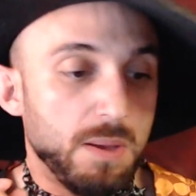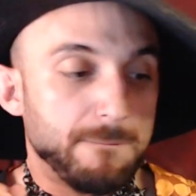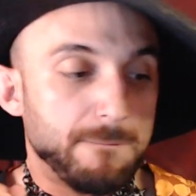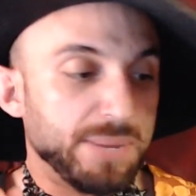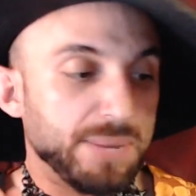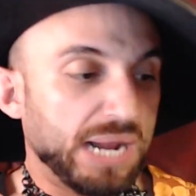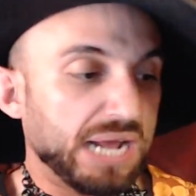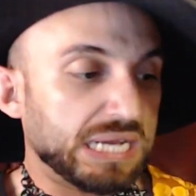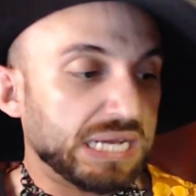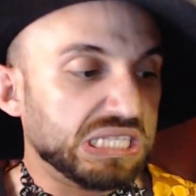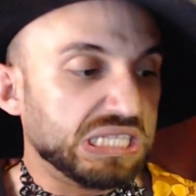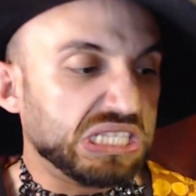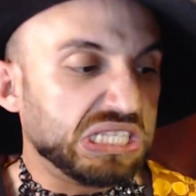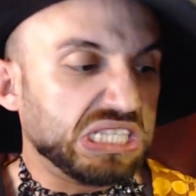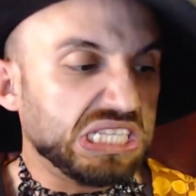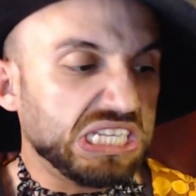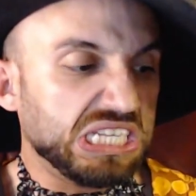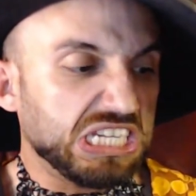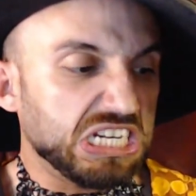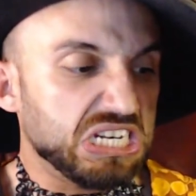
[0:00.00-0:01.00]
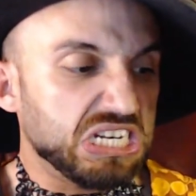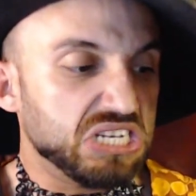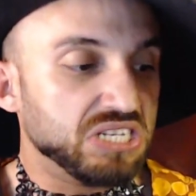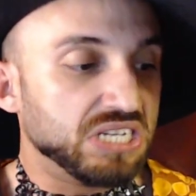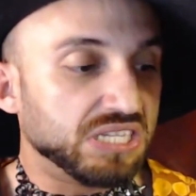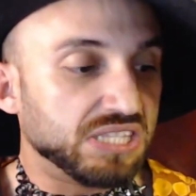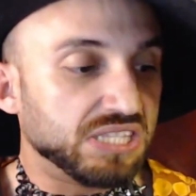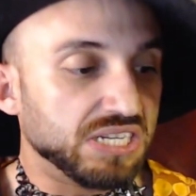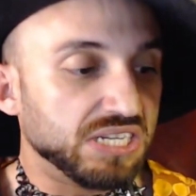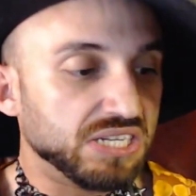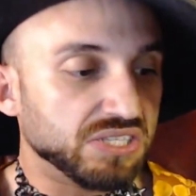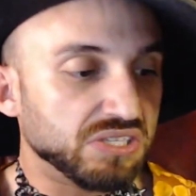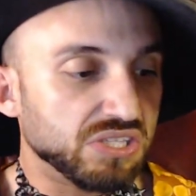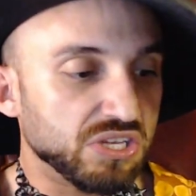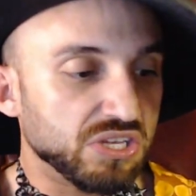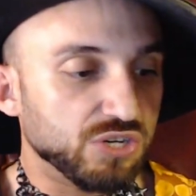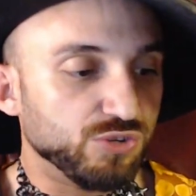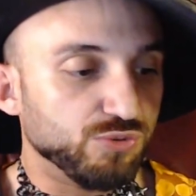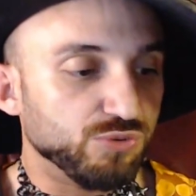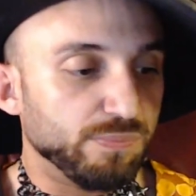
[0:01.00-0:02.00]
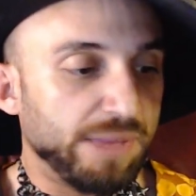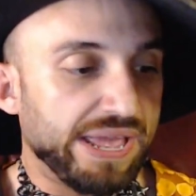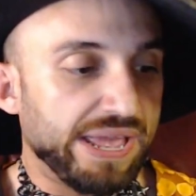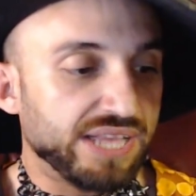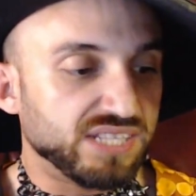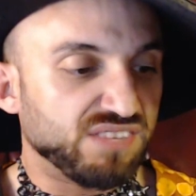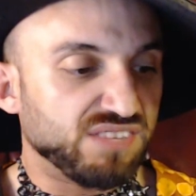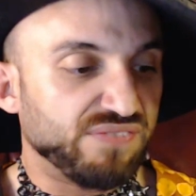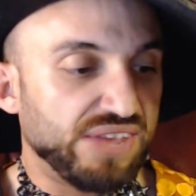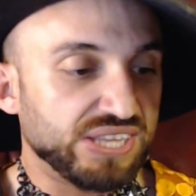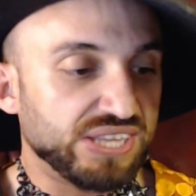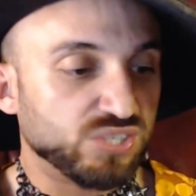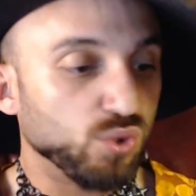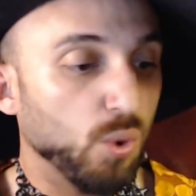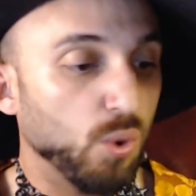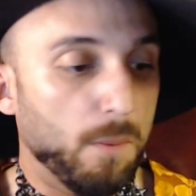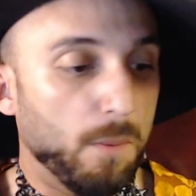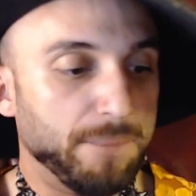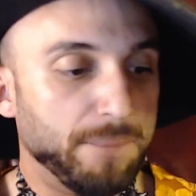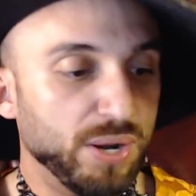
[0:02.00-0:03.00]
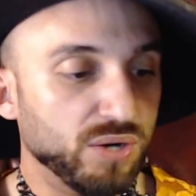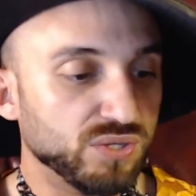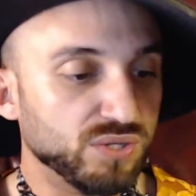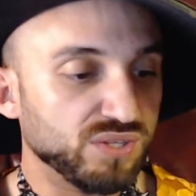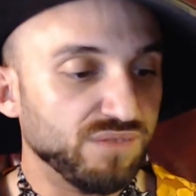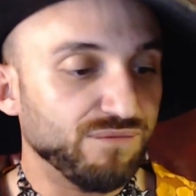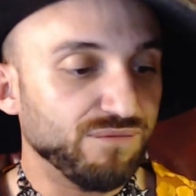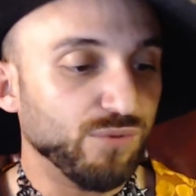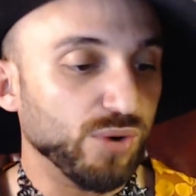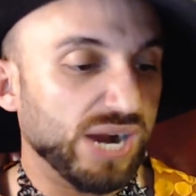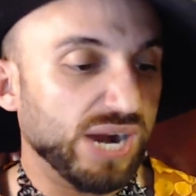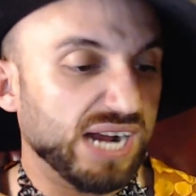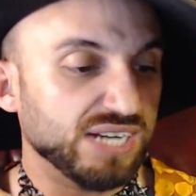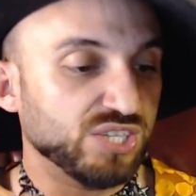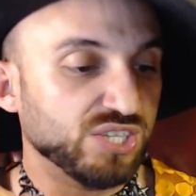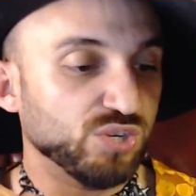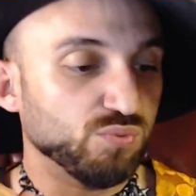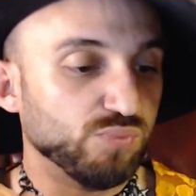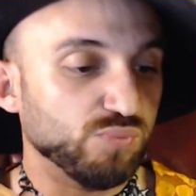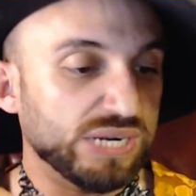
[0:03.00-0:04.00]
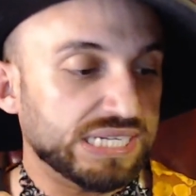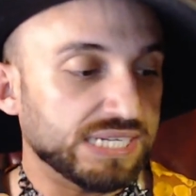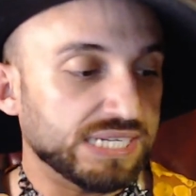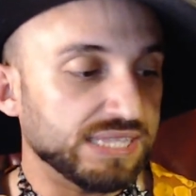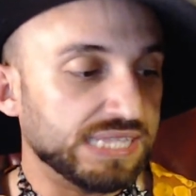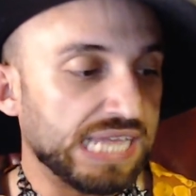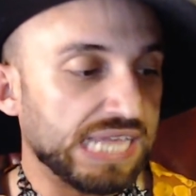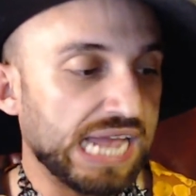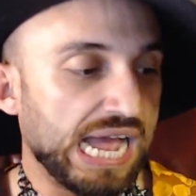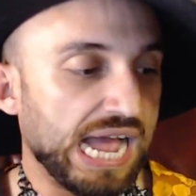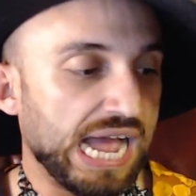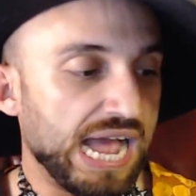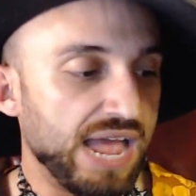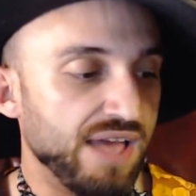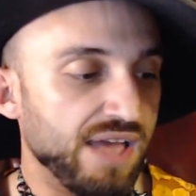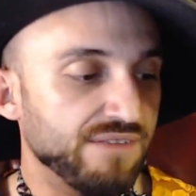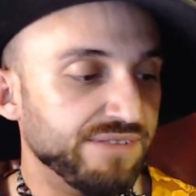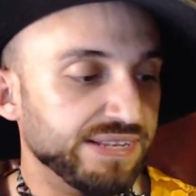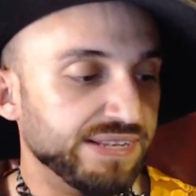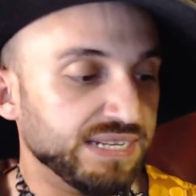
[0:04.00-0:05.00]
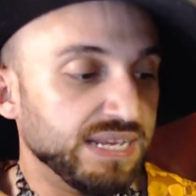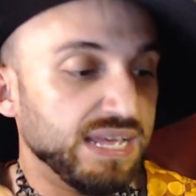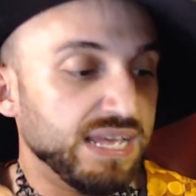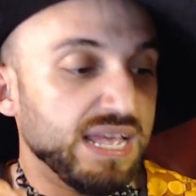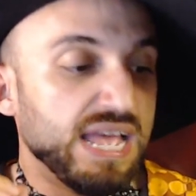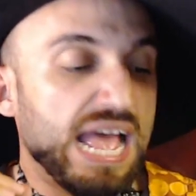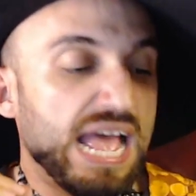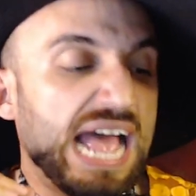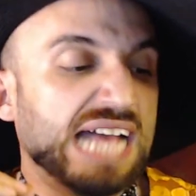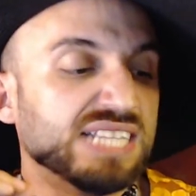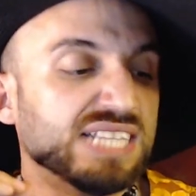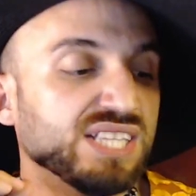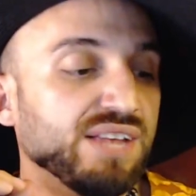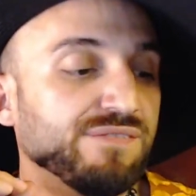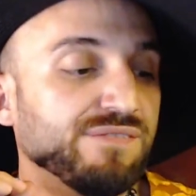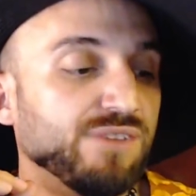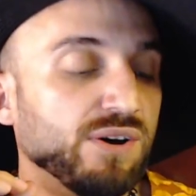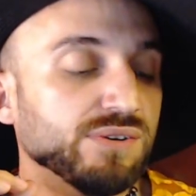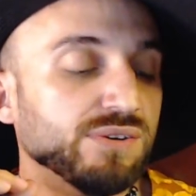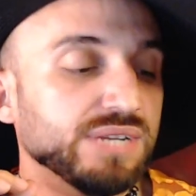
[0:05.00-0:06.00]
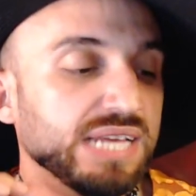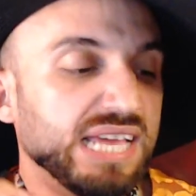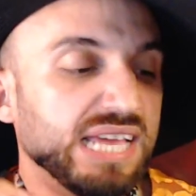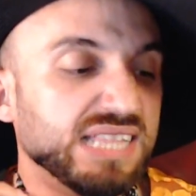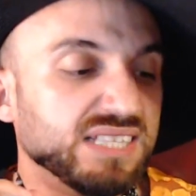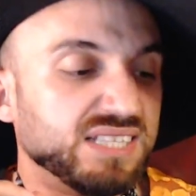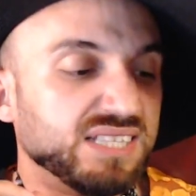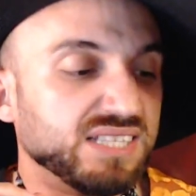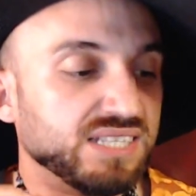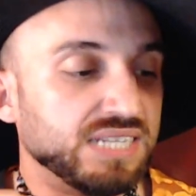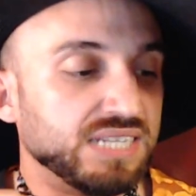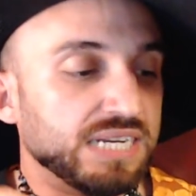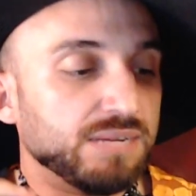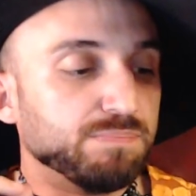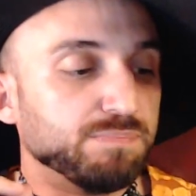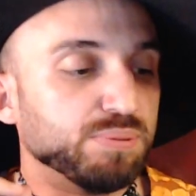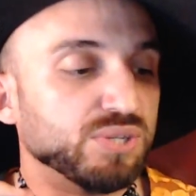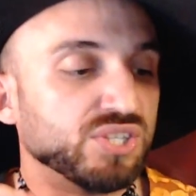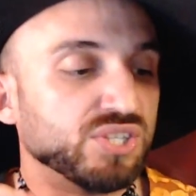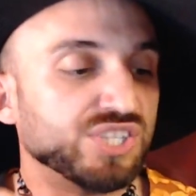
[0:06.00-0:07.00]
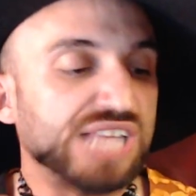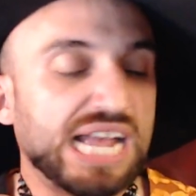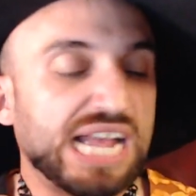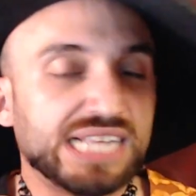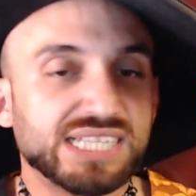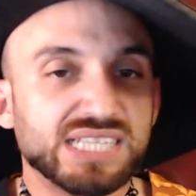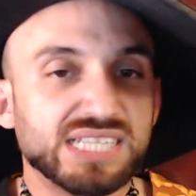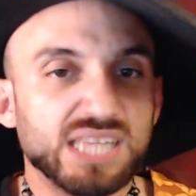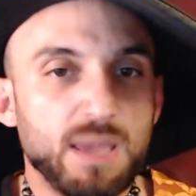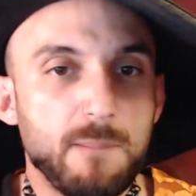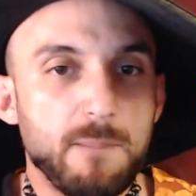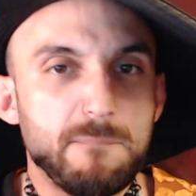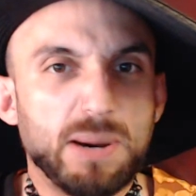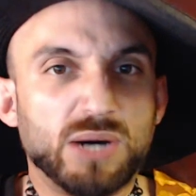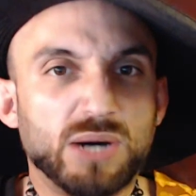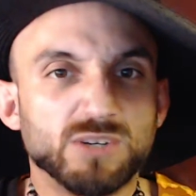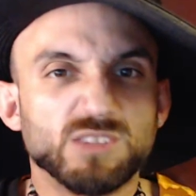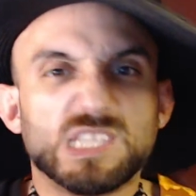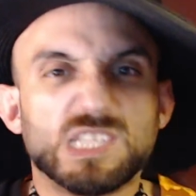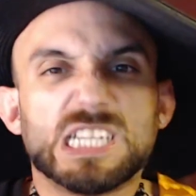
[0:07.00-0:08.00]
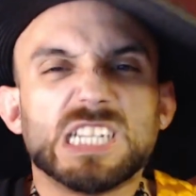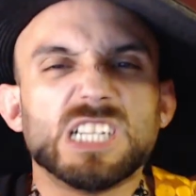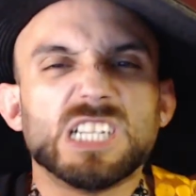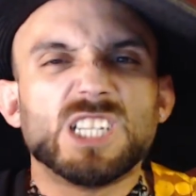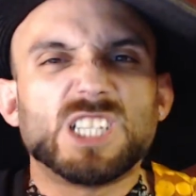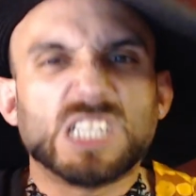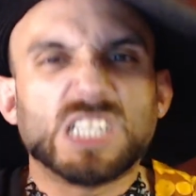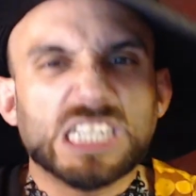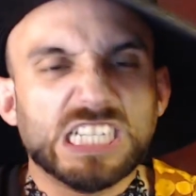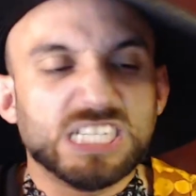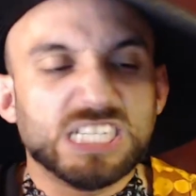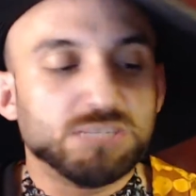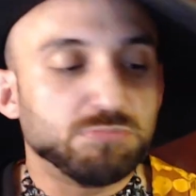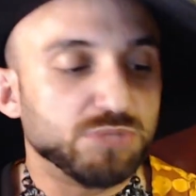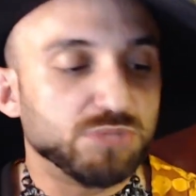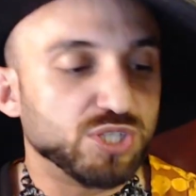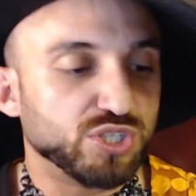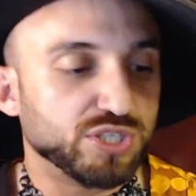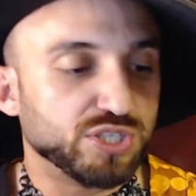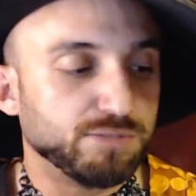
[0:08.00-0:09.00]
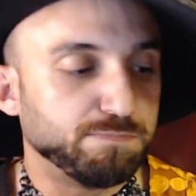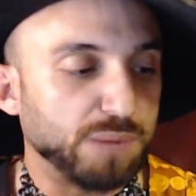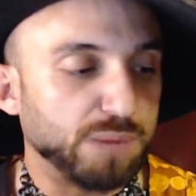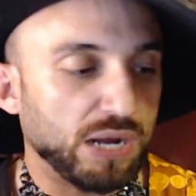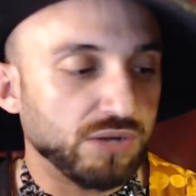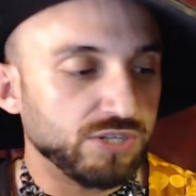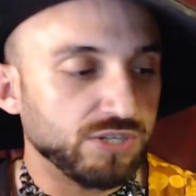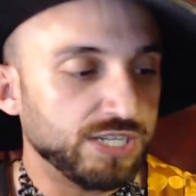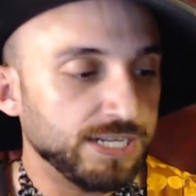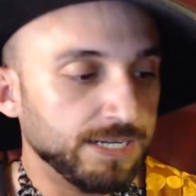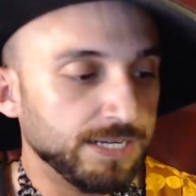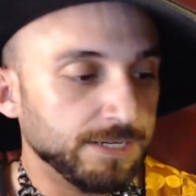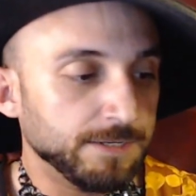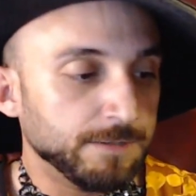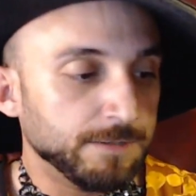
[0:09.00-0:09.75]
But I could see nothing else of the old man's face or person, for I directed the eye of it as if on instinct precisely upon that damned spot.